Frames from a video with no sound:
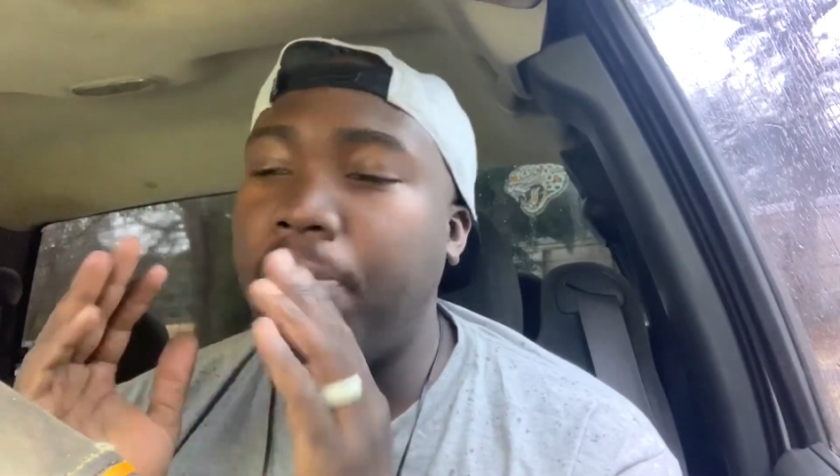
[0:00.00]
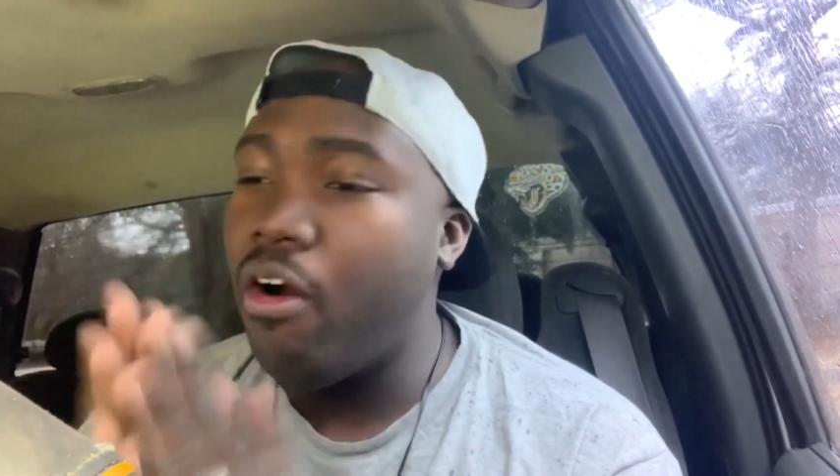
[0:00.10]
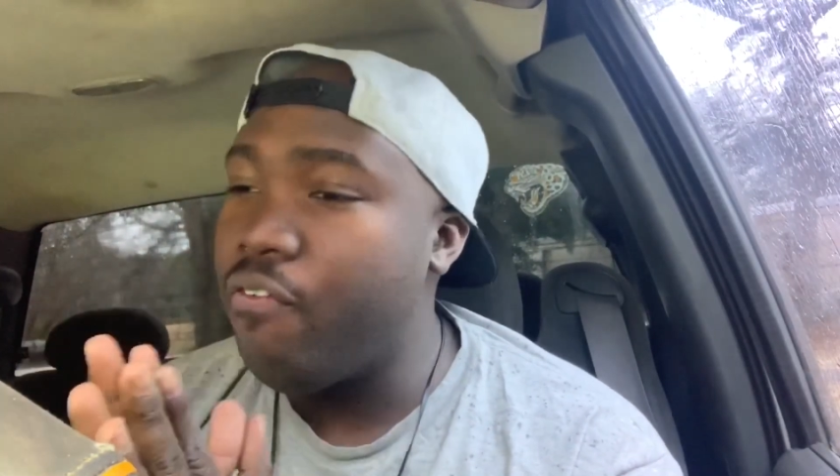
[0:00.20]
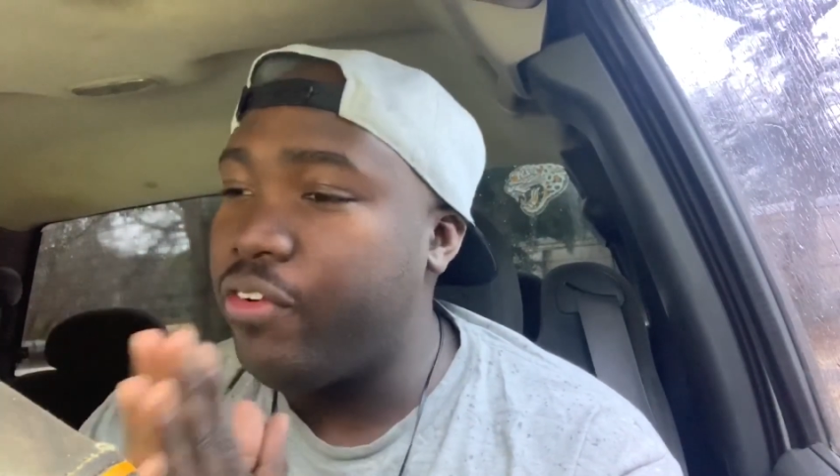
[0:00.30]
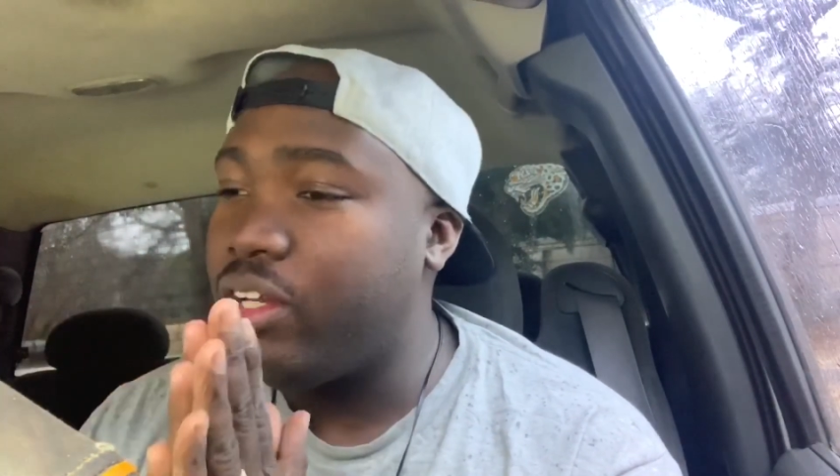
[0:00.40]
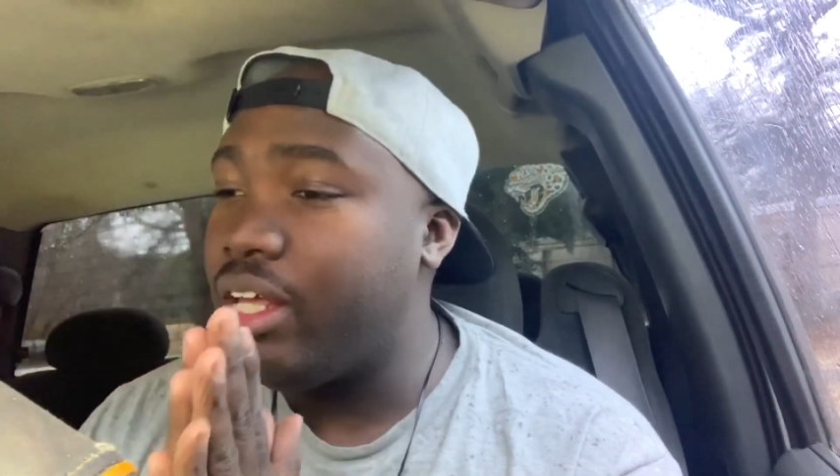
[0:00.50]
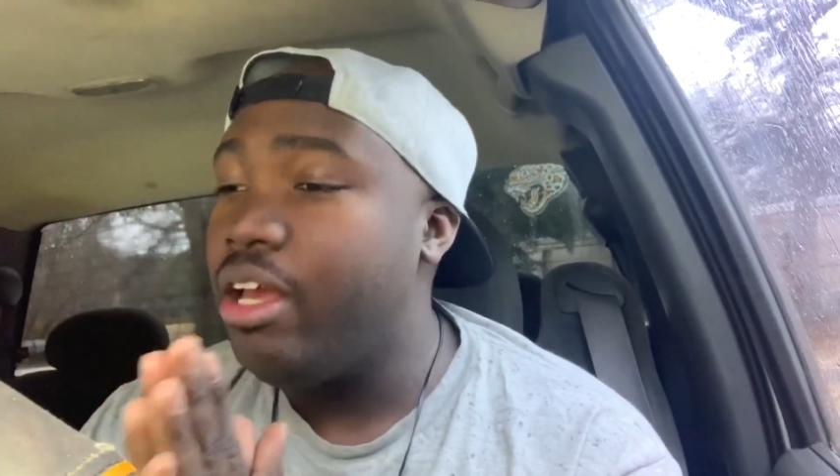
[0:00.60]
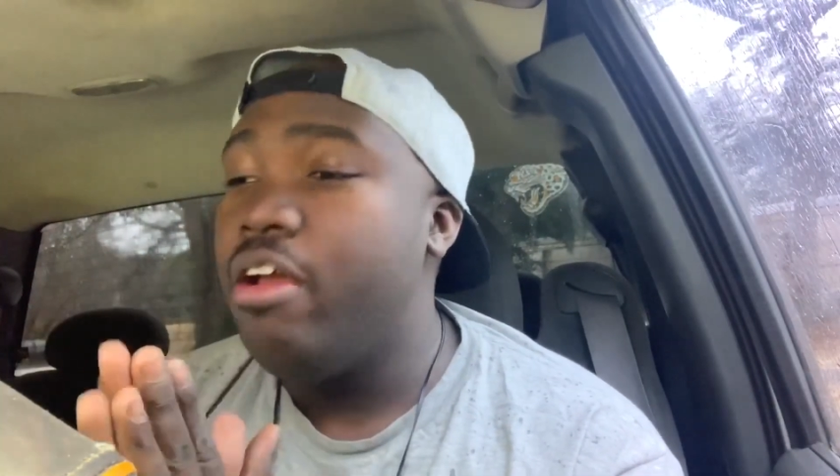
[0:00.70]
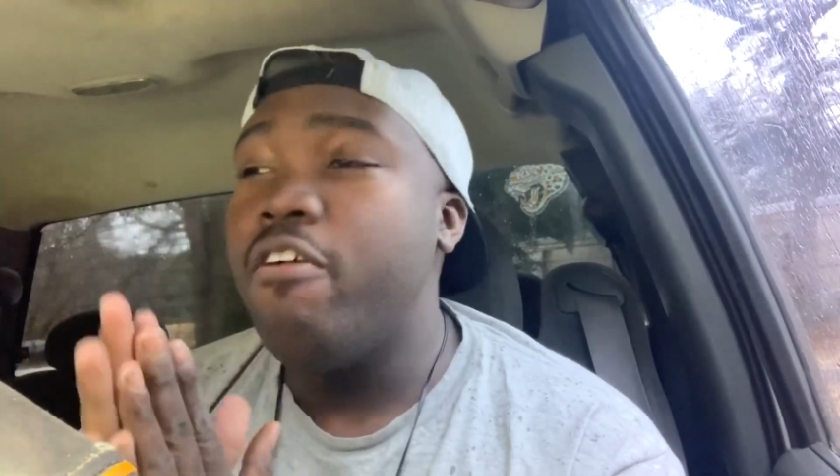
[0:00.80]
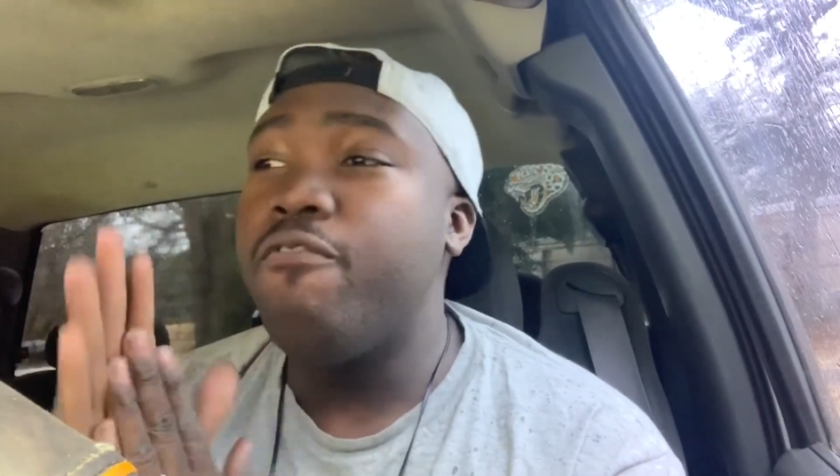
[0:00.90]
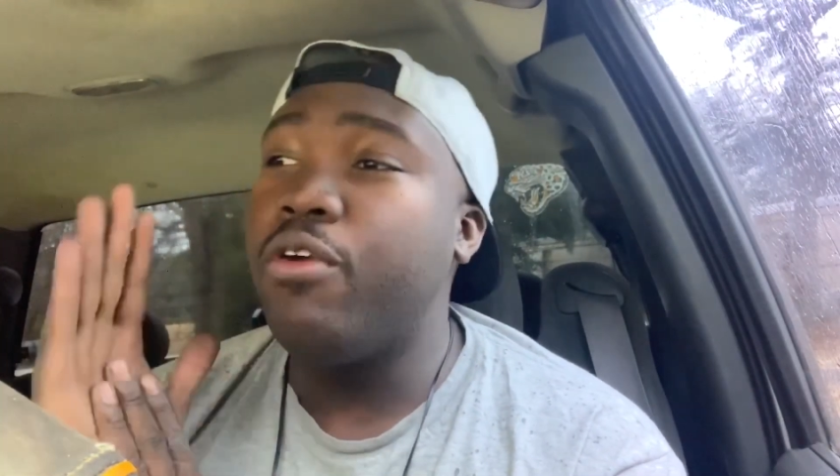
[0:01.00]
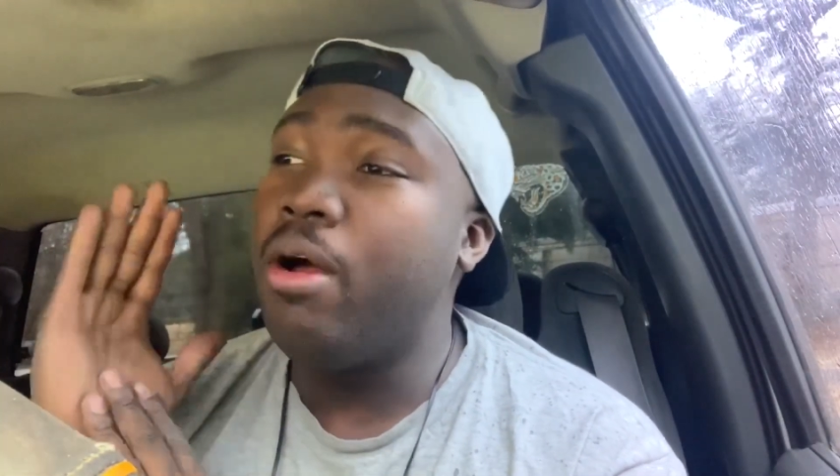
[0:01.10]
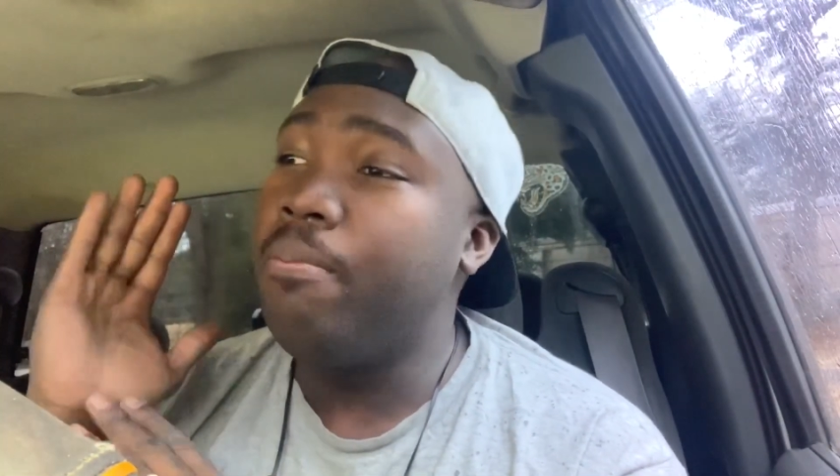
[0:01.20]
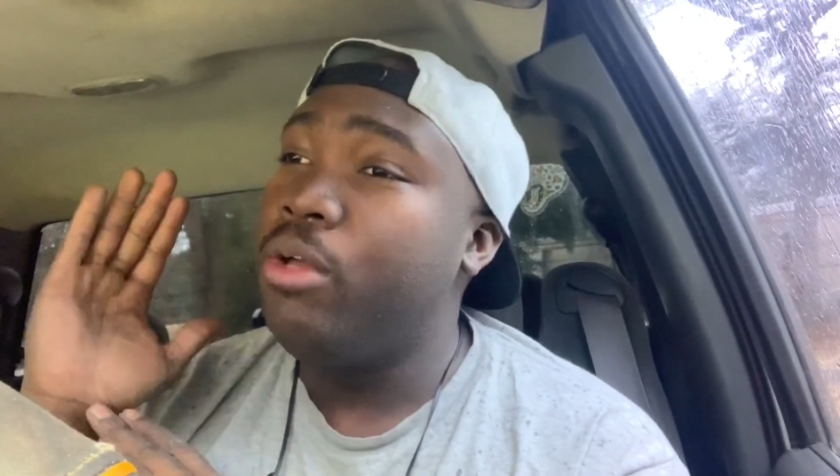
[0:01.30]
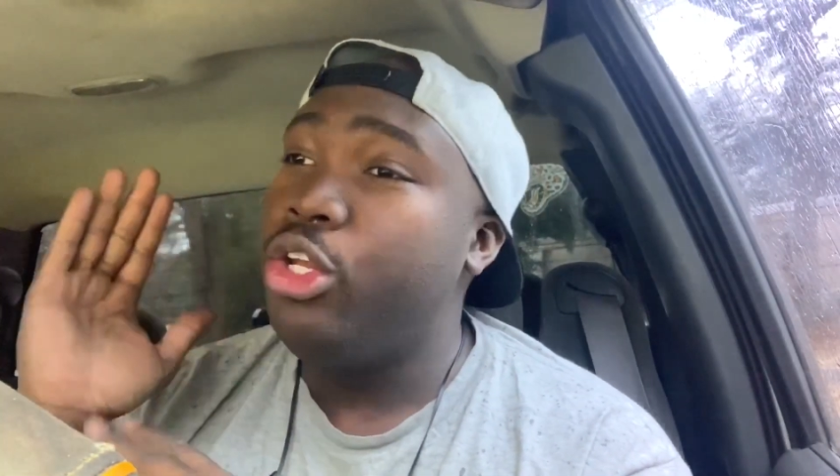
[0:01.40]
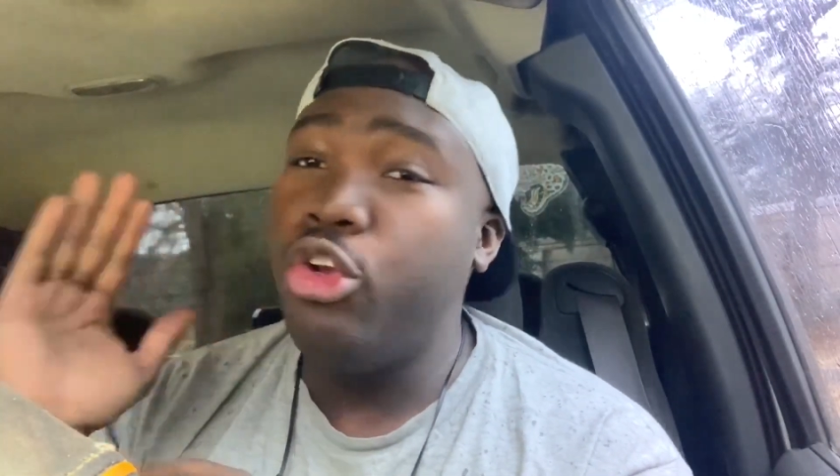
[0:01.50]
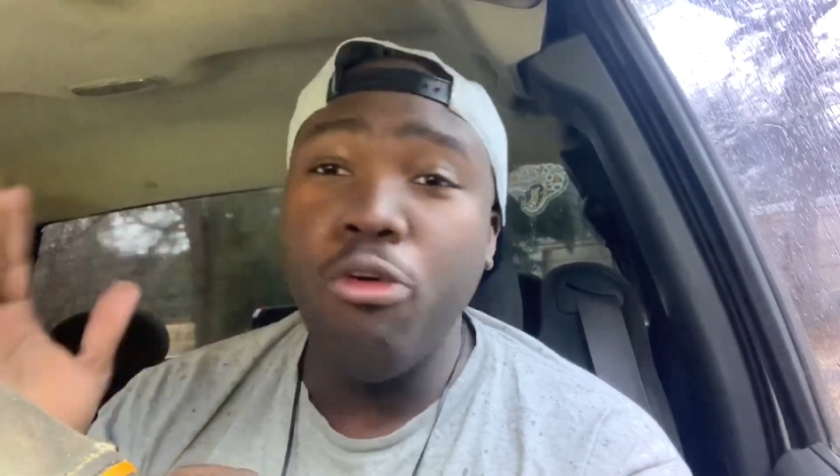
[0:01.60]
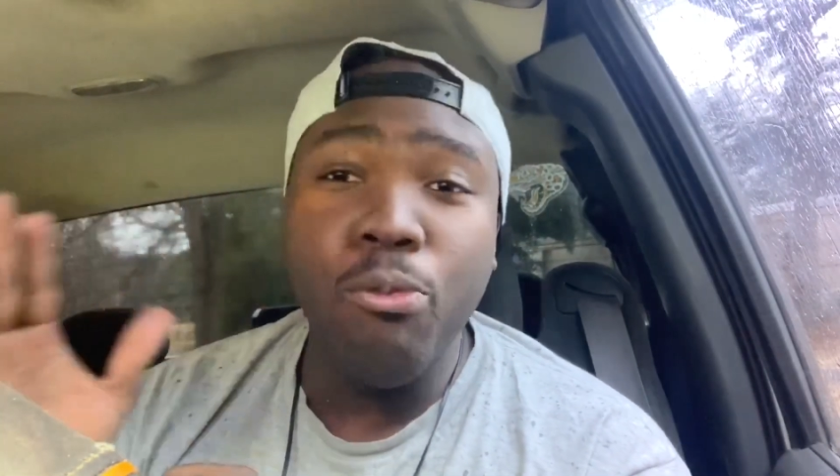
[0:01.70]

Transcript: perfectly from no